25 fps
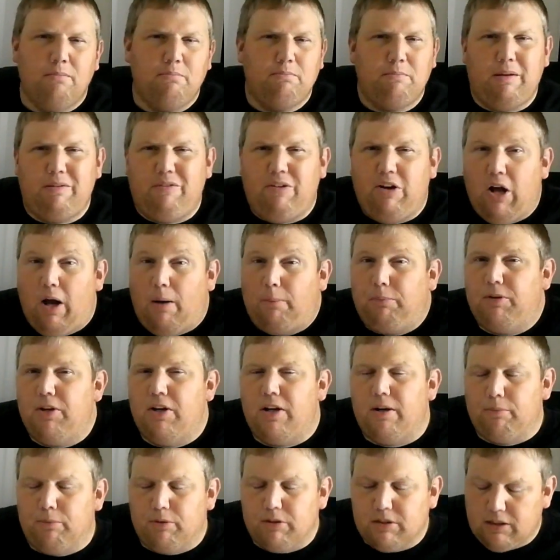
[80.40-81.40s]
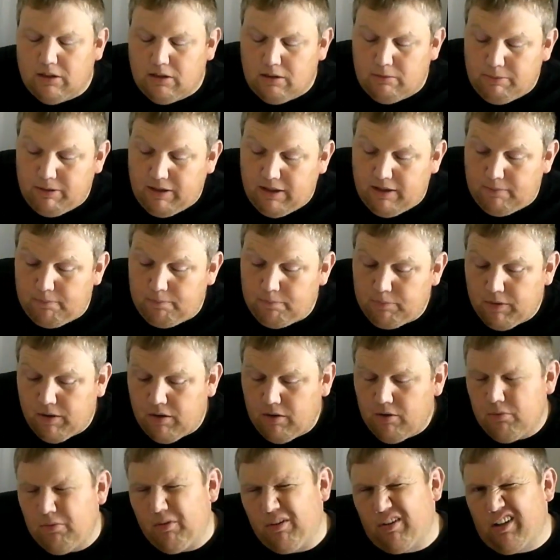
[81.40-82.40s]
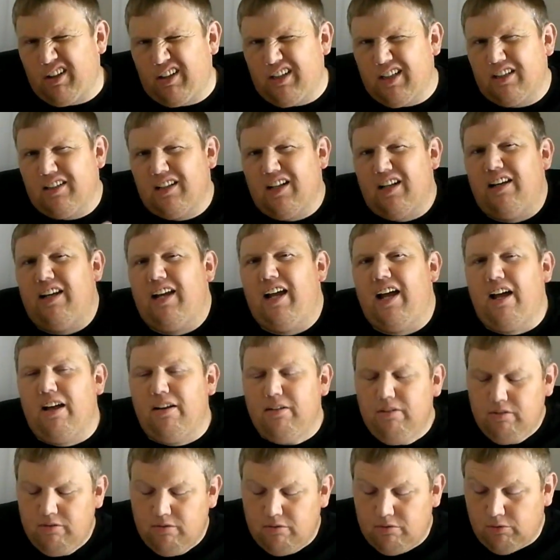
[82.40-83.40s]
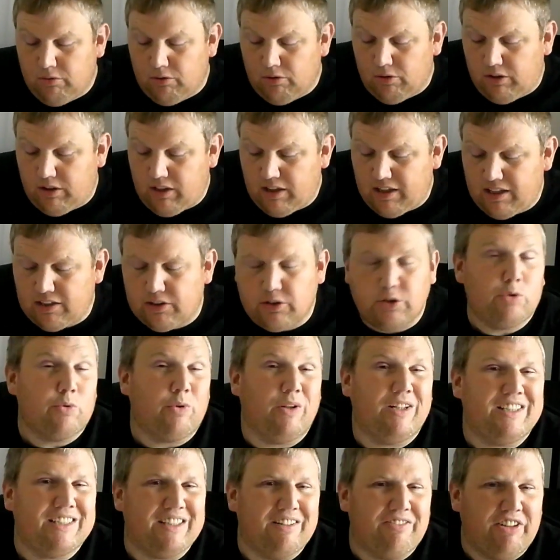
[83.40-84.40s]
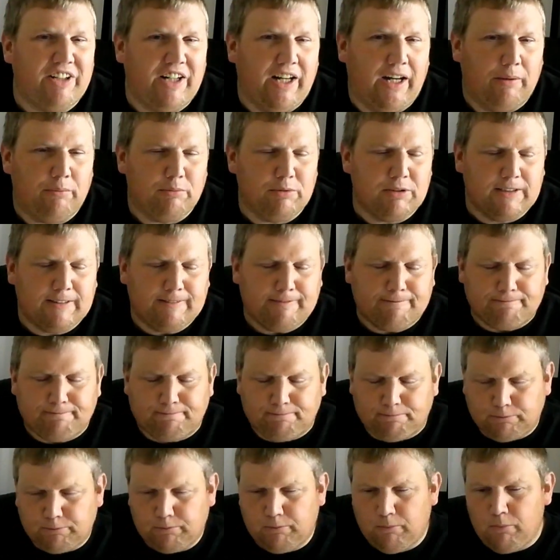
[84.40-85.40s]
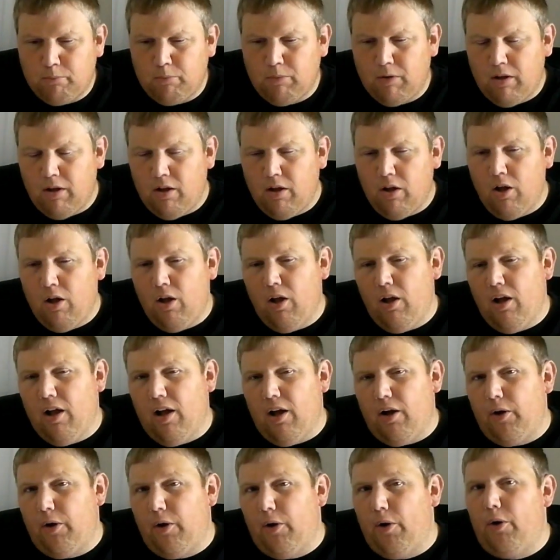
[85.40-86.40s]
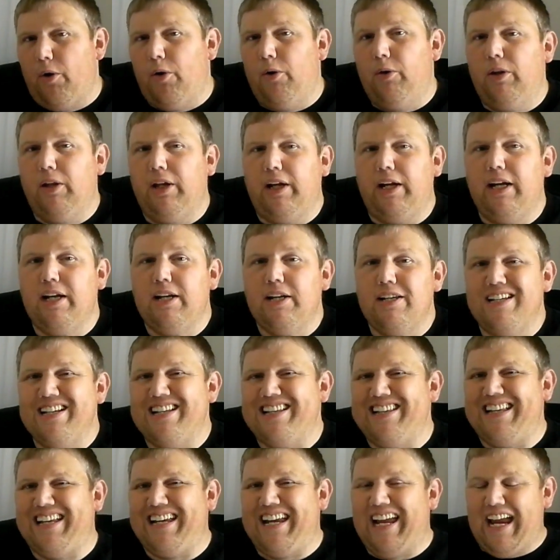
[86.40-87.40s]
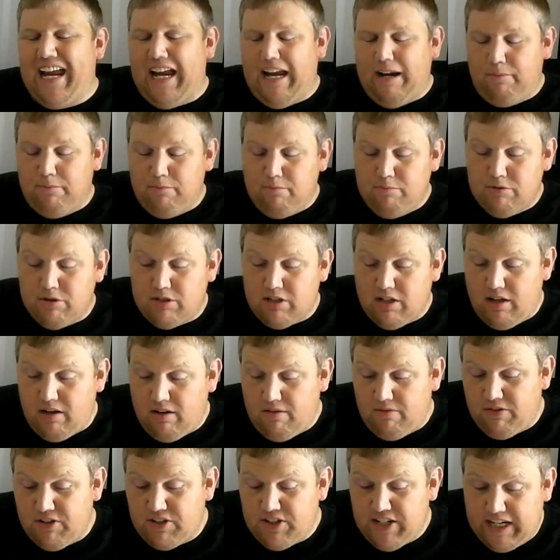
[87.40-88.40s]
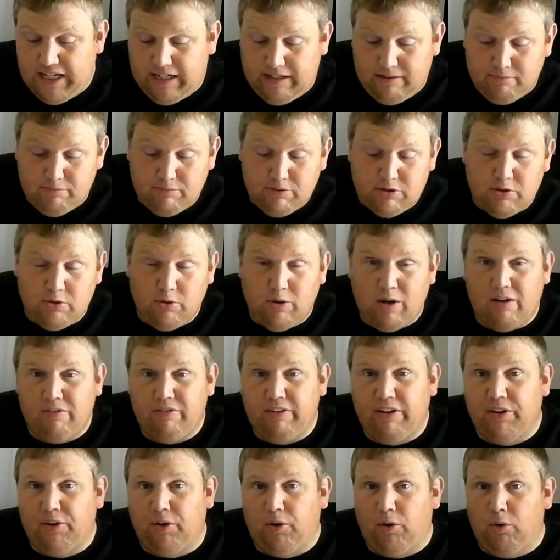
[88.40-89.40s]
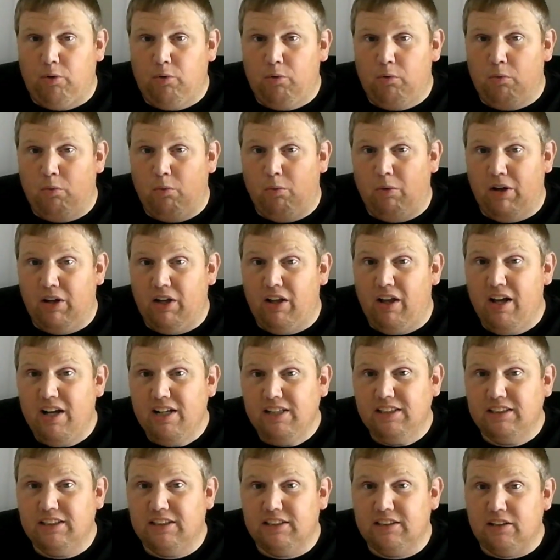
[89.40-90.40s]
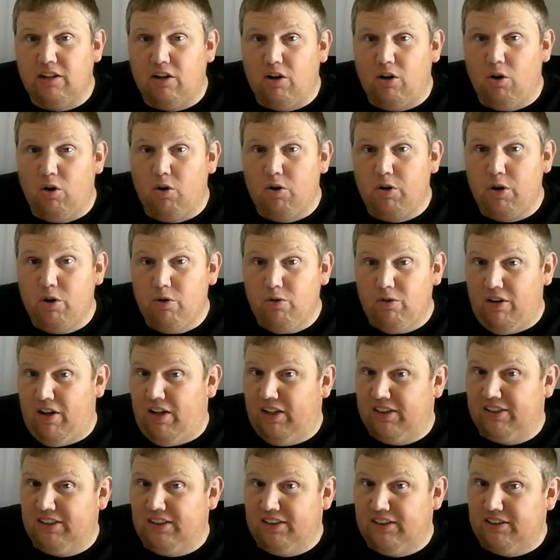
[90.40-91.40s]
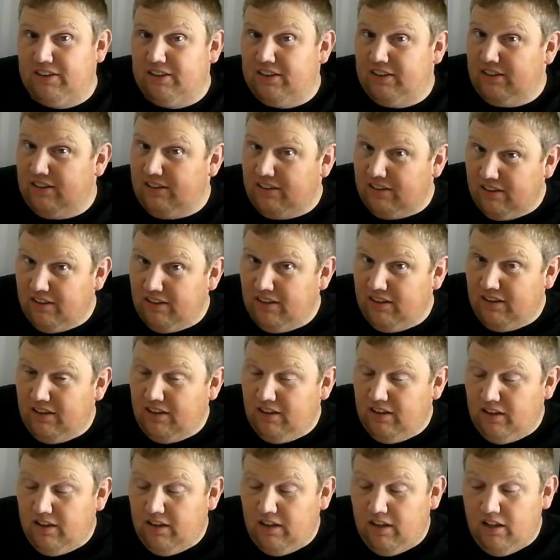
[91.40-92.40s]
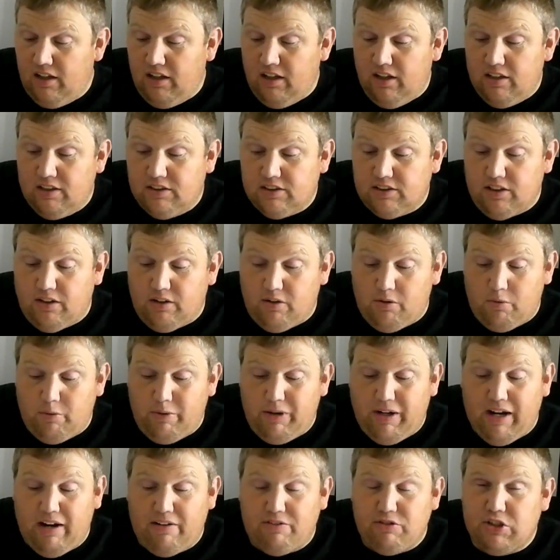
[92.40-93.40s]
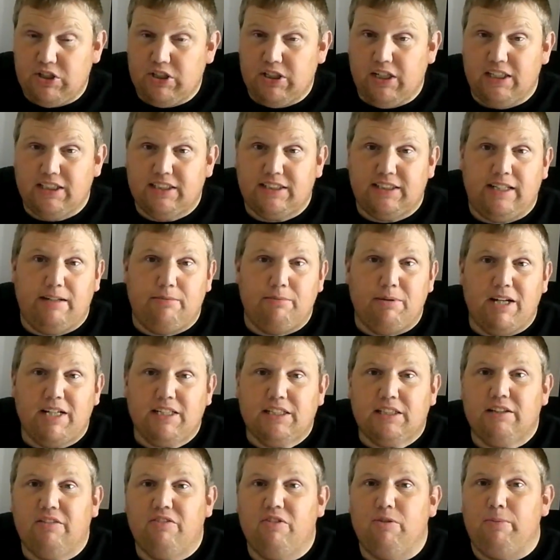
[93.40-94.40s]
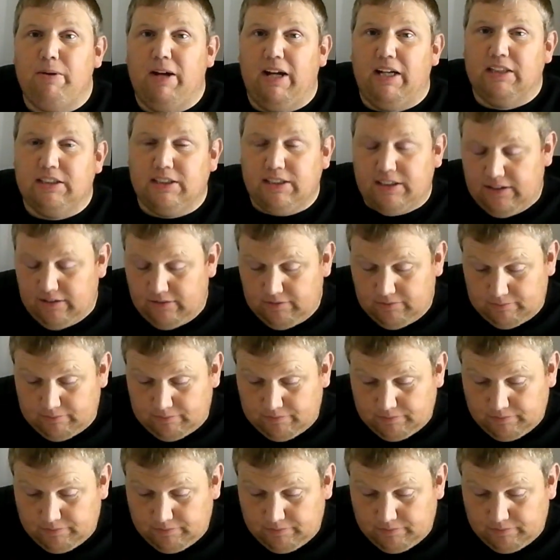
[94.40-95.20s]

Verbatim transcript: maybe helped the numbers a little bit. We're going to cut that down. We're going to cut down the 27 games. I only did the games of the teams who have either one loss or no losses. So we have just the best of the best